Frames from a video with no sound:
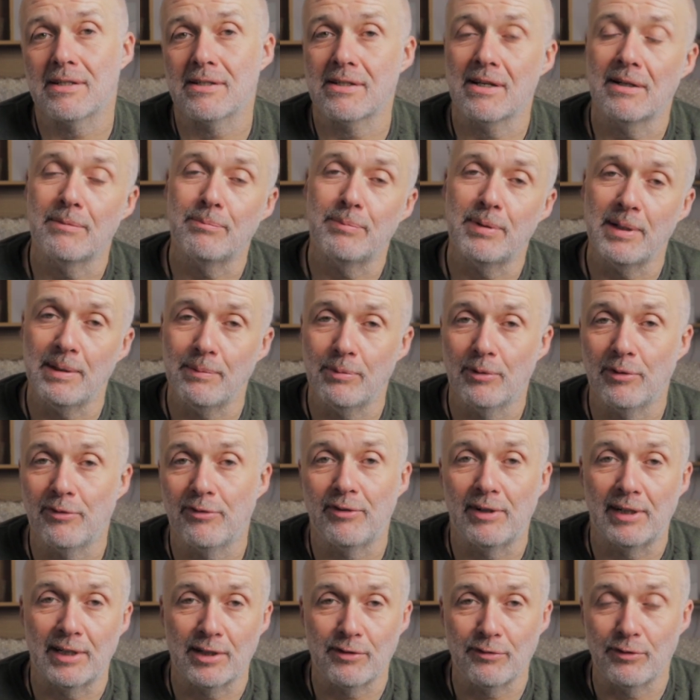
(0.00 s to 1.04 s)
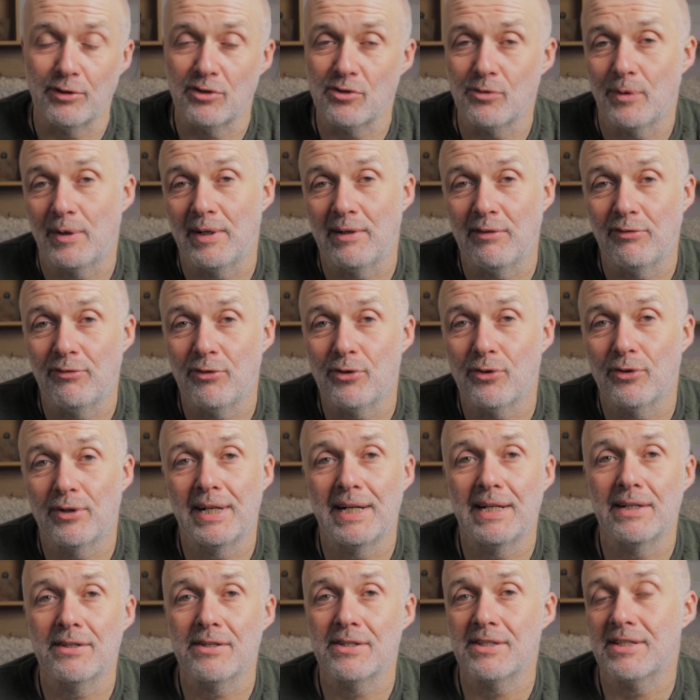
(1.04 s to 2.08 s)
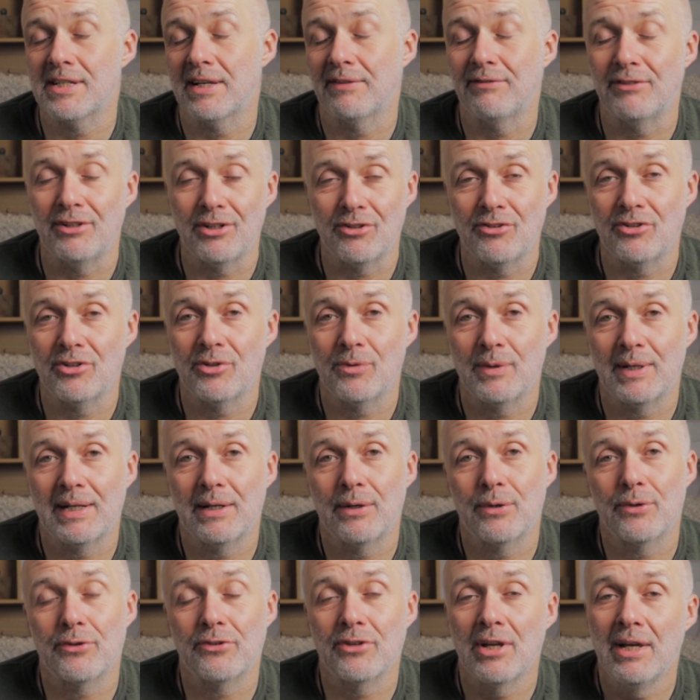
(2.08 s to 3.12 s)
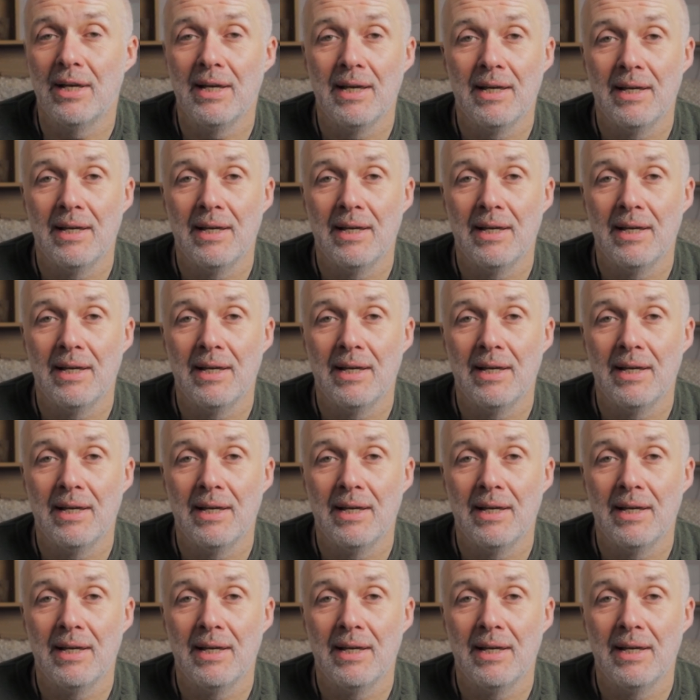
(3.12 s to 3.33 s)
Some people fast for 24 hours, 72 hours.